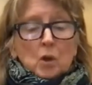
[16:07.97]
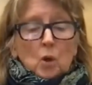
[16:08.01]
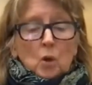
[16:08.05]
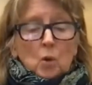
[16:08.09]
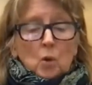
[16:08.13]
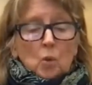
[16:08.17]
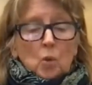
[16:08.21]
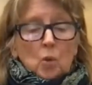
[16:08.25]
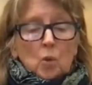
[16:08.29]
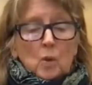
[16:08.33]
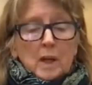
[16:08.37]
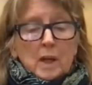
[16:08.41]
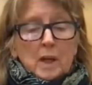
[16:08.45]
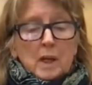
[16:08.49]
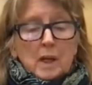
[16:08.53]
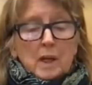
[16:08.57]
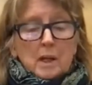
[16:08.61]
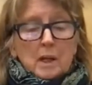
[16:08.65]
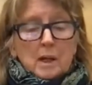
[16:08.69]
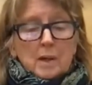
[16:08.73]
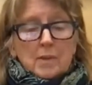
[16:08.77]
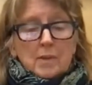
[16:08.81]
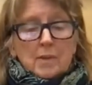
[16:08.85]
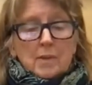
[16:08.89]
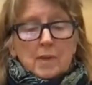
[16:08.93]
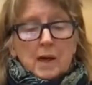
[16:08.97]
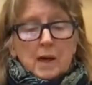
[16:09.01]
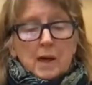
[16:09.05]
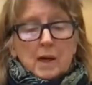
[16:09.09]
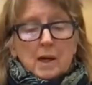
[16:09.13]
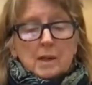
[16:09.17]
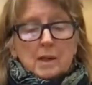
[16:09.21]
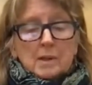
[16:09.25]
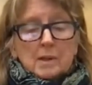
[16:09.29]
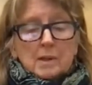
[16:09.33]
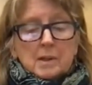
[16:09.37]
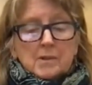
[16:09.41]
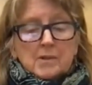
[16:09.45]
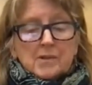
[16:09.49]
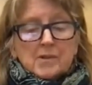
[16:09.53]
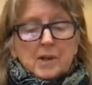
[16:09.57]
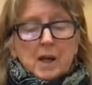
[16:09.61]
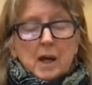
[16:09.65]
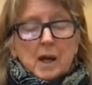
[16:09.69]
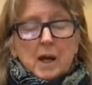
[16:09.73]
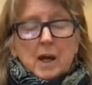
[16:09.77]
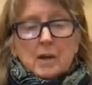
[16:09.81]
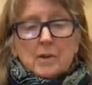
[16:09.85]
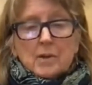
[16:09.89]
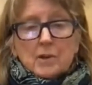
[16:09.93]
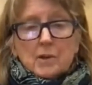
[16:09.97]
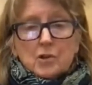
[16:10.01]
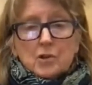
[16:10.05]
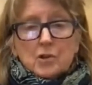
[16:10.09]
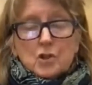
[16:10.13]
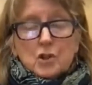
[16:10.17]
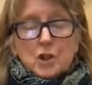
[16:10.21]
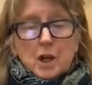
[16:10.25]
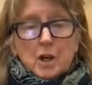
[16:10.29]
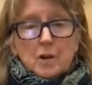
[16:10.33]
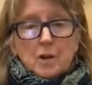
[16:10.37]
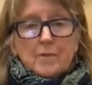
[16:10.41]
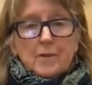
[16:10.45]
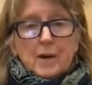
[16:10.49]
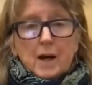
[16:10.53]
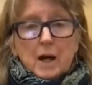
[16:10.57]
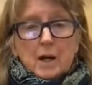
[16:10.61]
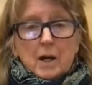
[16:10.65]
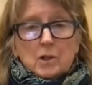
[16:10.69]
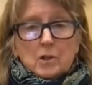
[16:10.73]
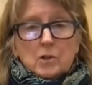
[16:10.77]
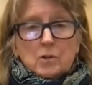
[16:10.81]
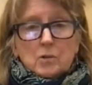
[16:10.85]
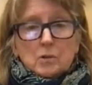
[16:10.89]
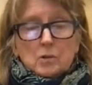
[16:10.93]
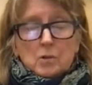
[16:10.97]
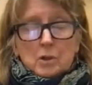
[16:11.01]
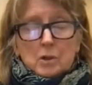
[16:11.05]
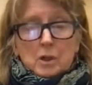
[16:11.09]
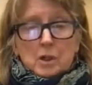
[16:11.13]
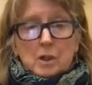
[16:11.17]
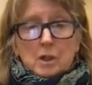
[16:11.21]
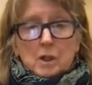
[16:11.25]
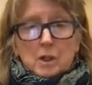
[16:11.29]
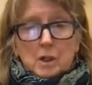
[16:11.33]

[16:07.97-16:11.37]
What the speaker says: we then say their share value